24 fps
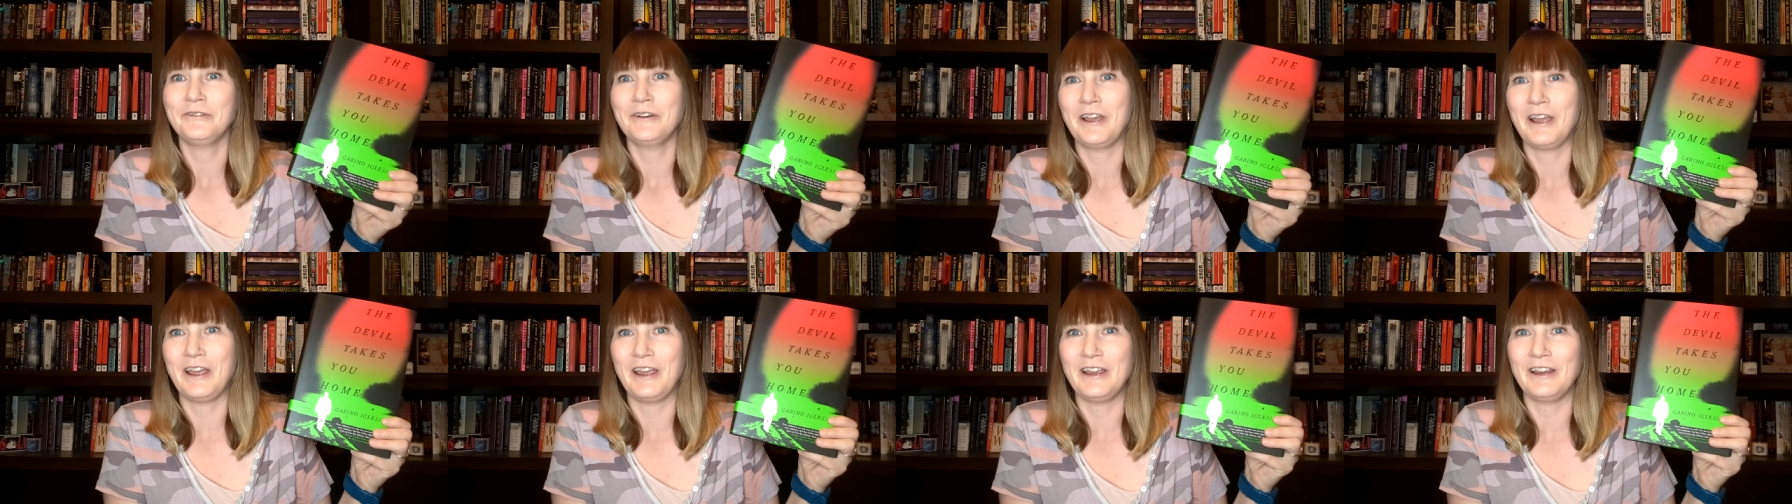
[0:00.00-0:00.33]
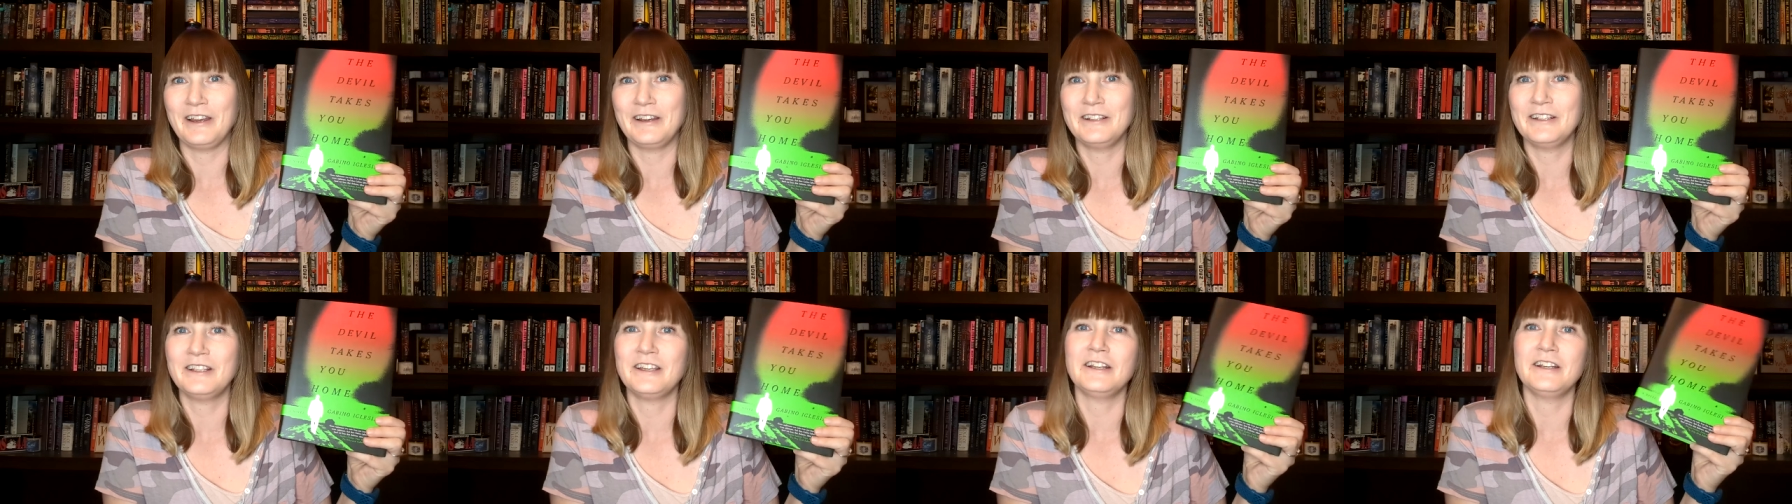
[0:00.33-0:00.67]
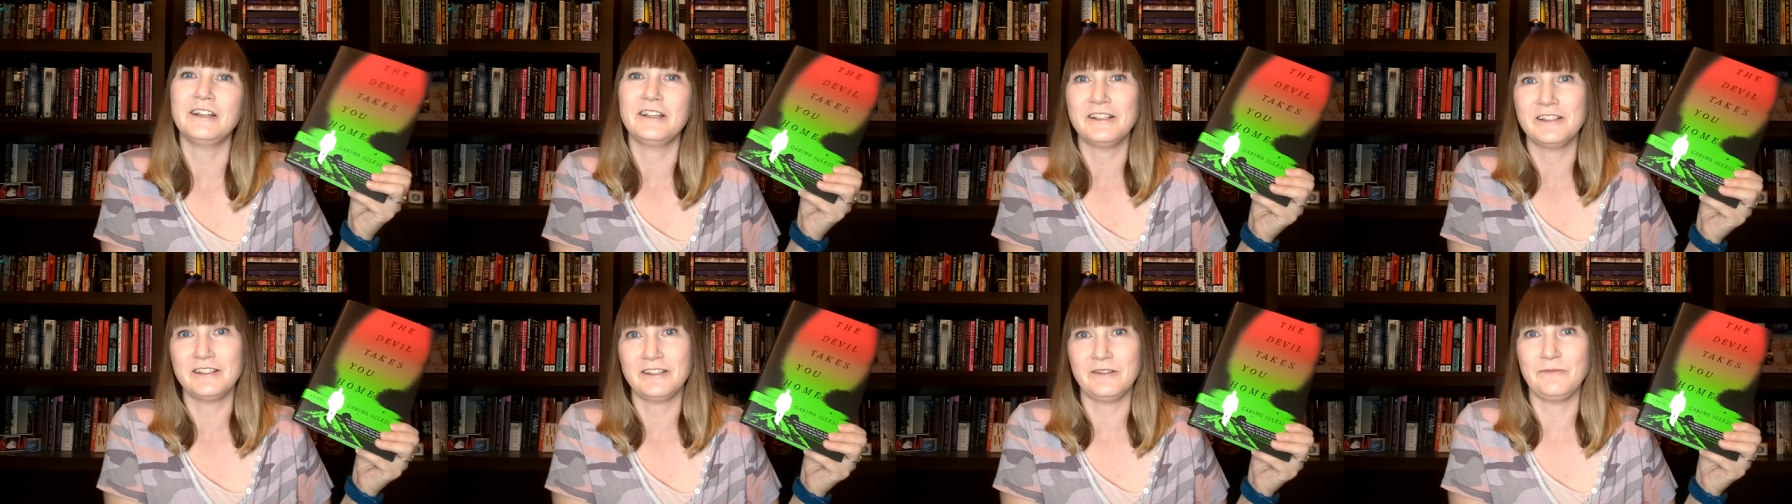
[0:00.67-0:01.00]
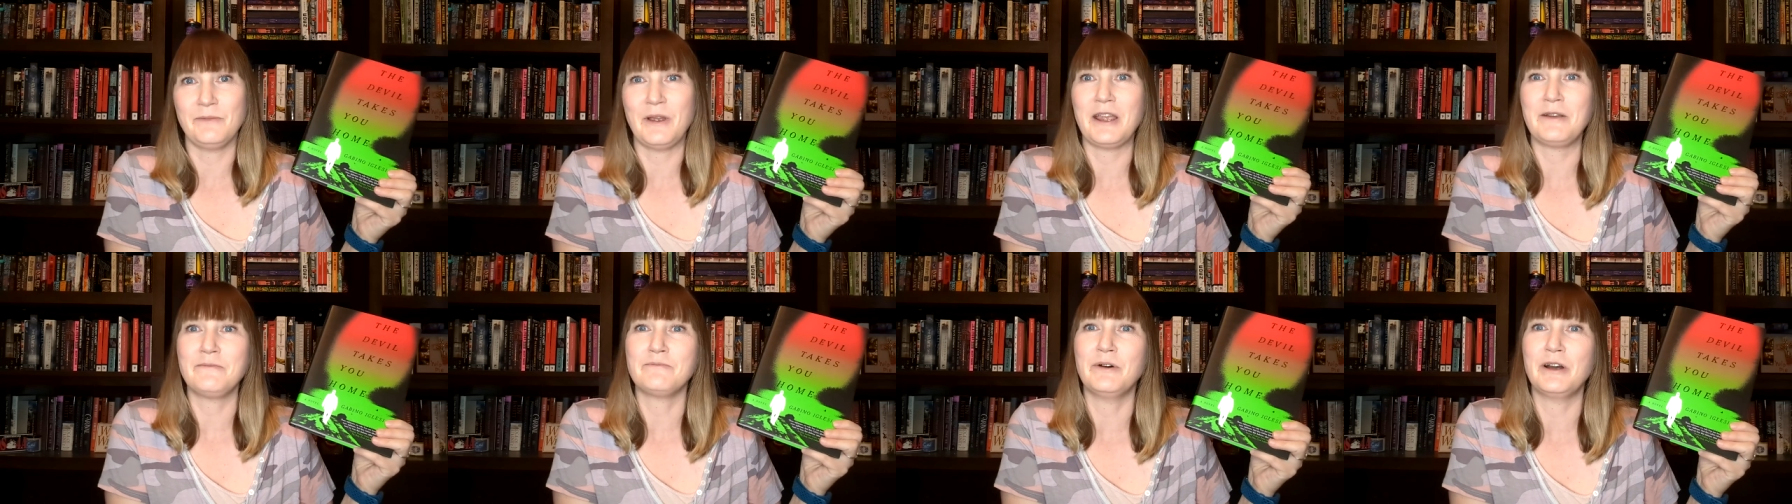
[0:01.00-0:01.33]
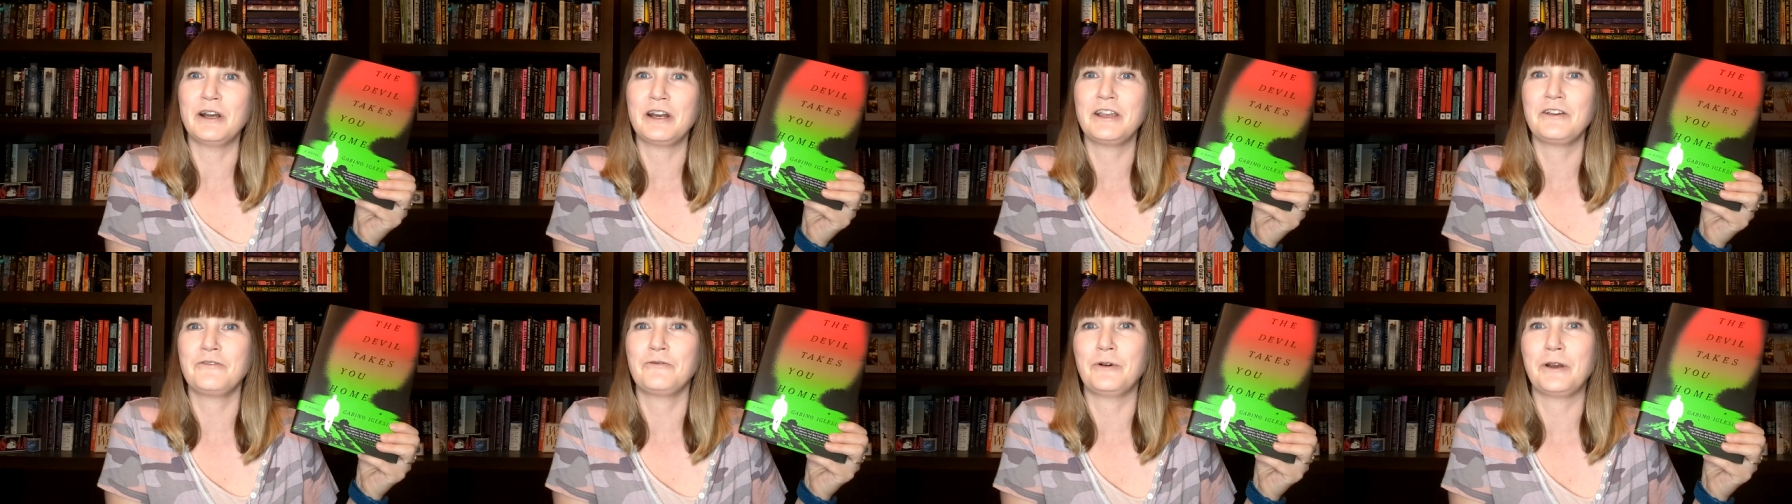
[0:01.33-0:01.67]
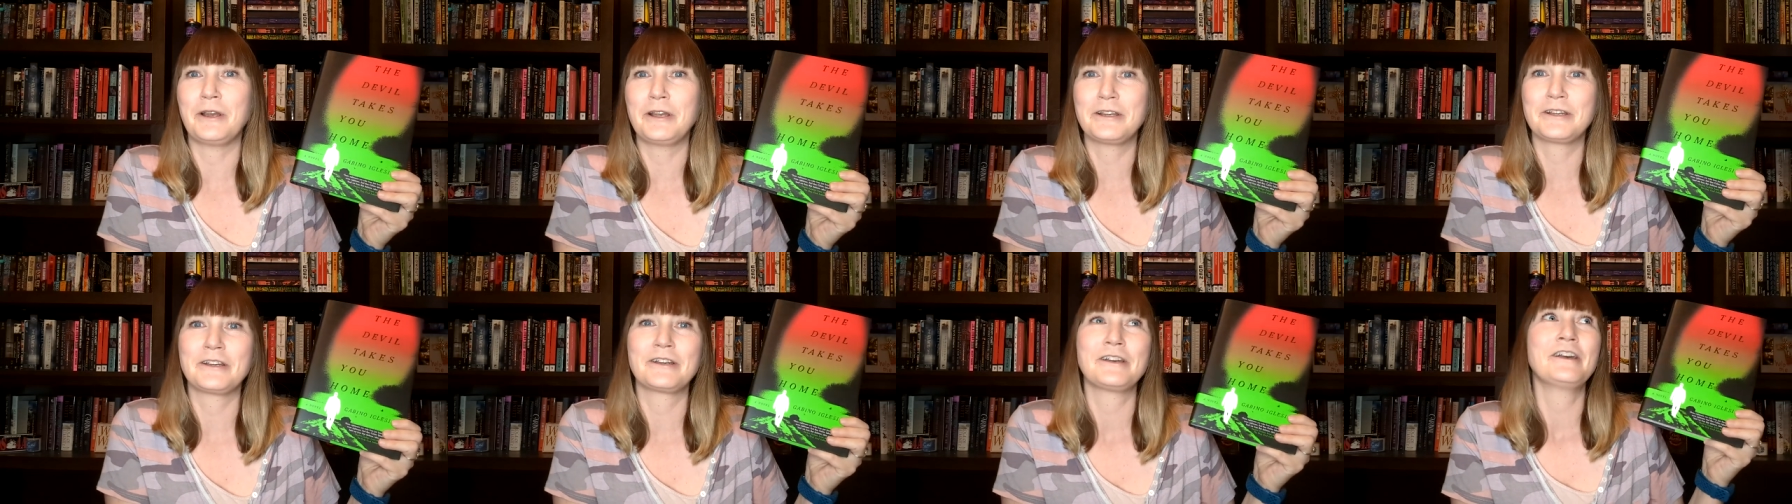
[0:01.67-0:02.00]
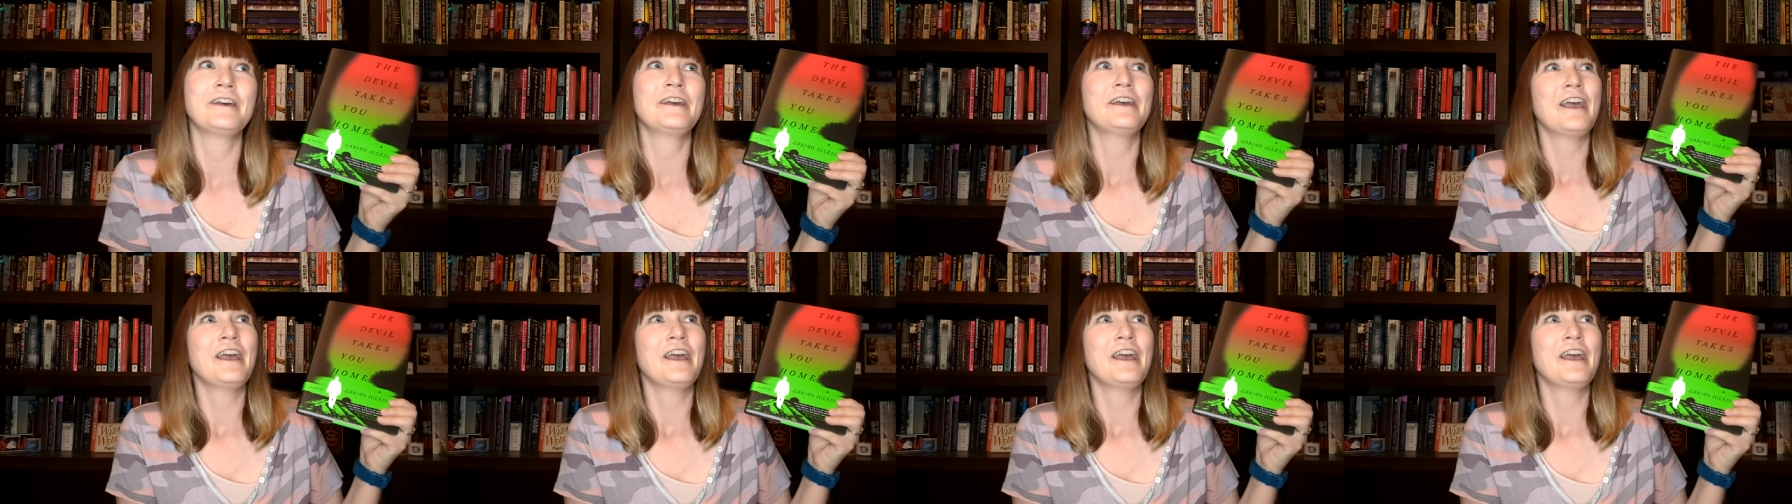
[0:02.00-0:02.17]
and he needs to make money quick,